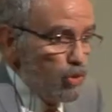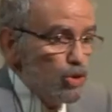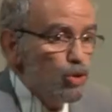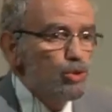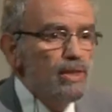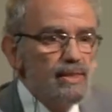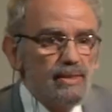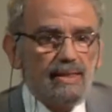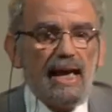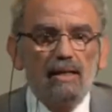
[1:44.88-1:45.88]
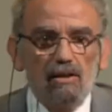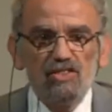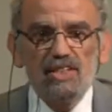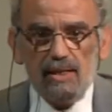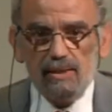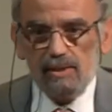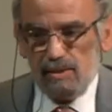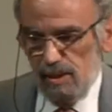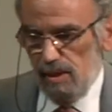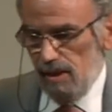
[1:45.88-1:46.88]
produce this kind of
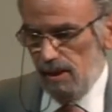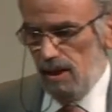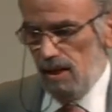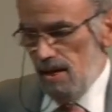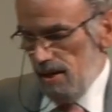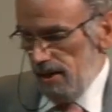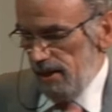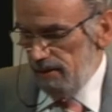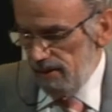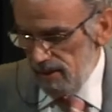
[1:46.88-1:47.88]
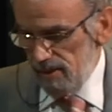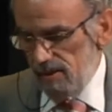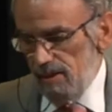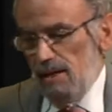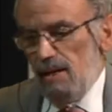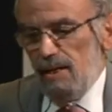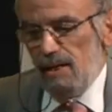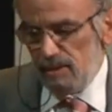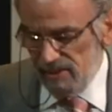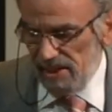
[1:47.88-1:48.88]
changes in this
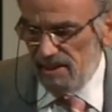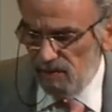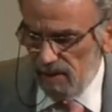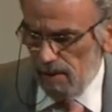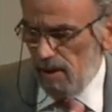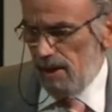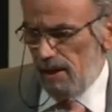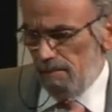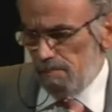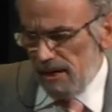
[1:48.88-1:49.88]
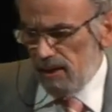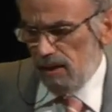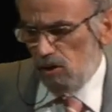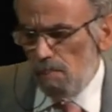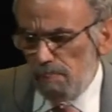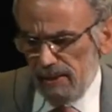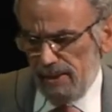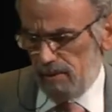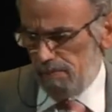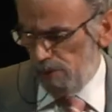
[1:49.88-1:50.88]
terrific and very
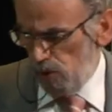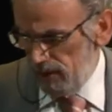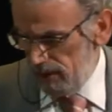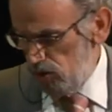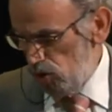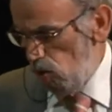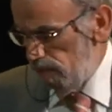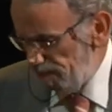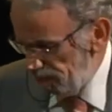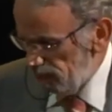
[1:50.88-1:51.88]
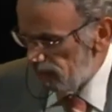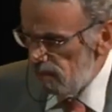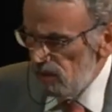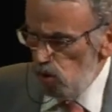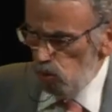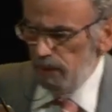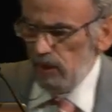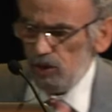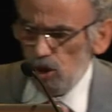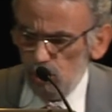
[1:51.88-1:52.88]
complicated project. So we
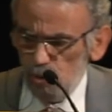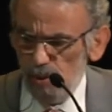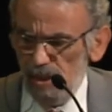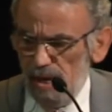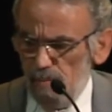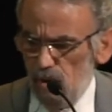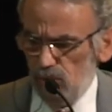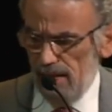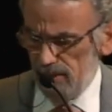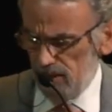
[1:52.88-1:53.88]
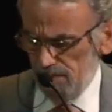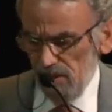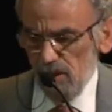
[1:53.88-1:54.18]
will talk today about that.